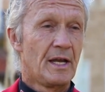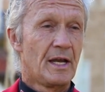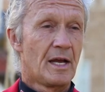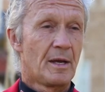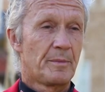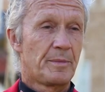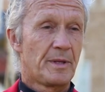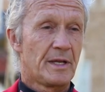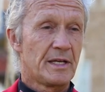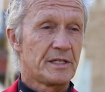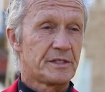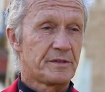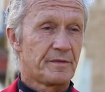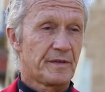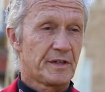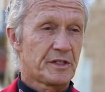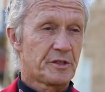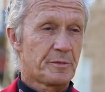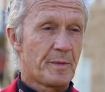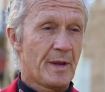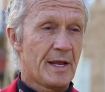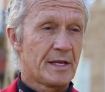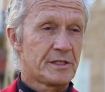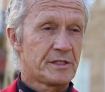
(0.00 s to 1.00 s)
a place of
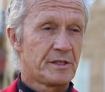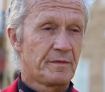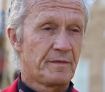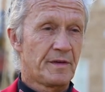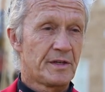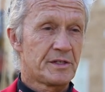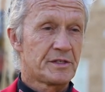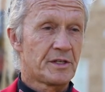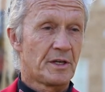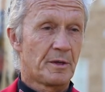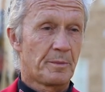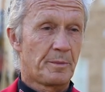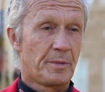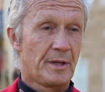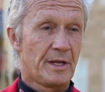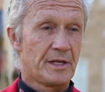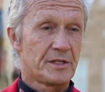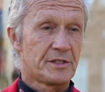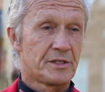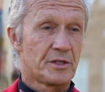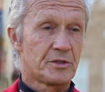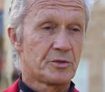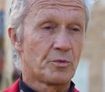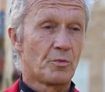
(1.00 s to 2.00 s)
expansiveness, and a
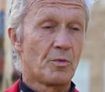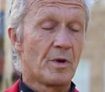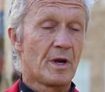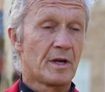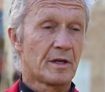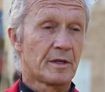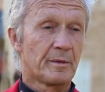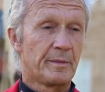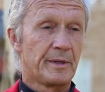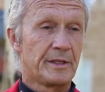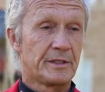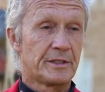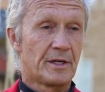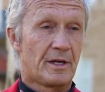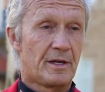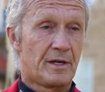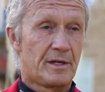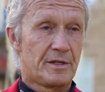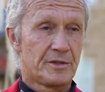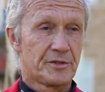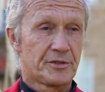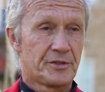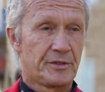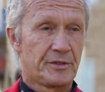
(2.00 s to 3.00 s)
place that's welcoming to all